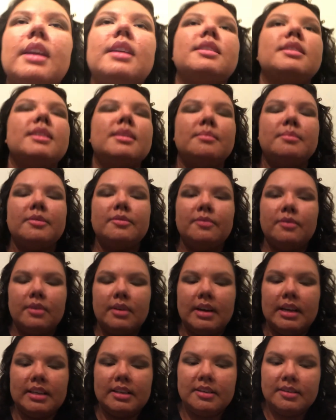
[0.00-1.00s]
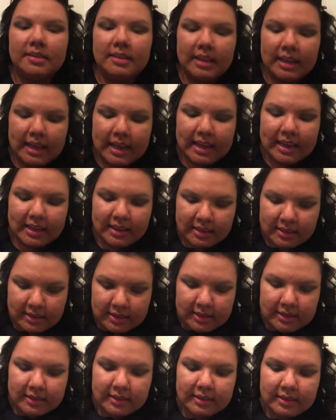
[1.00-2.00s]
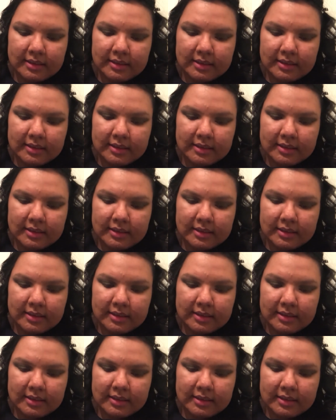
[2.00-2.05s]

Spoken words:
Actually, before I do that,